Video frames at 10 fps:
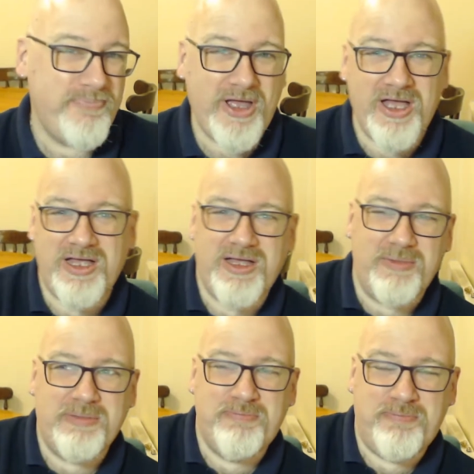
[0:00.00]
I
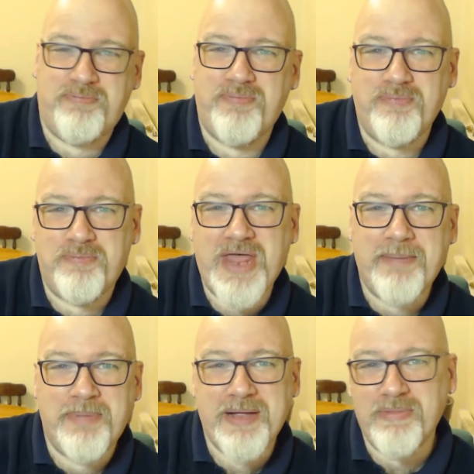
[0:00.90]
mean,
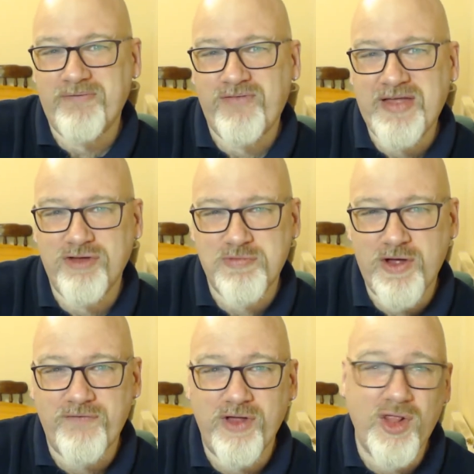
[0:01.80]
that Pinkman flavour's
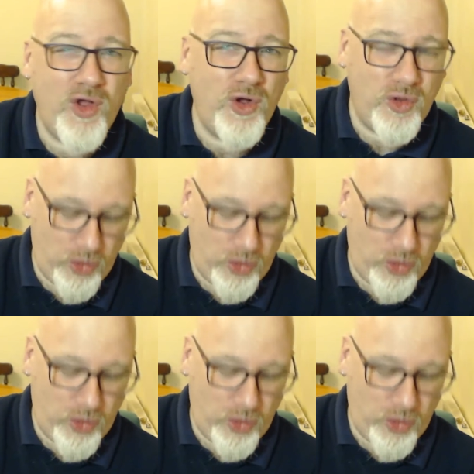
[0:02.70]
been out for a long,